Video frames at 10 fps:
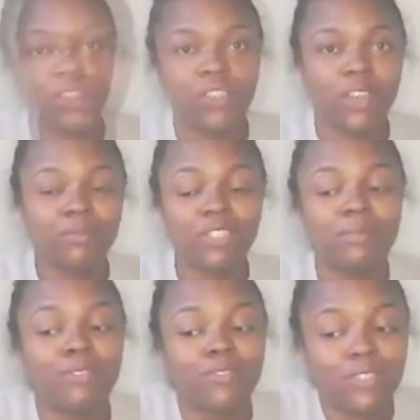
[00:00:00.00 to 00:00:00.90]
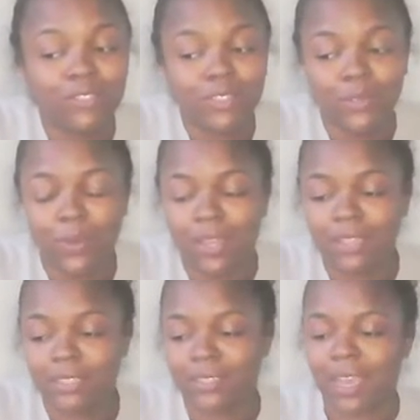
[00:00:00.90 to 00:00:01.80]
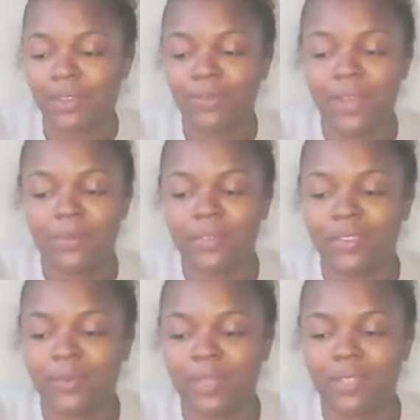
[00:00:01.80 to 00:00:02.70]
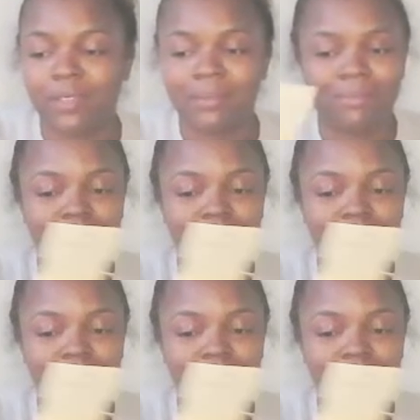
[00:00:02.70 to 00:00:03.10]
Yeah, I'm trying to be really, really quiet because I do not want her to wake up.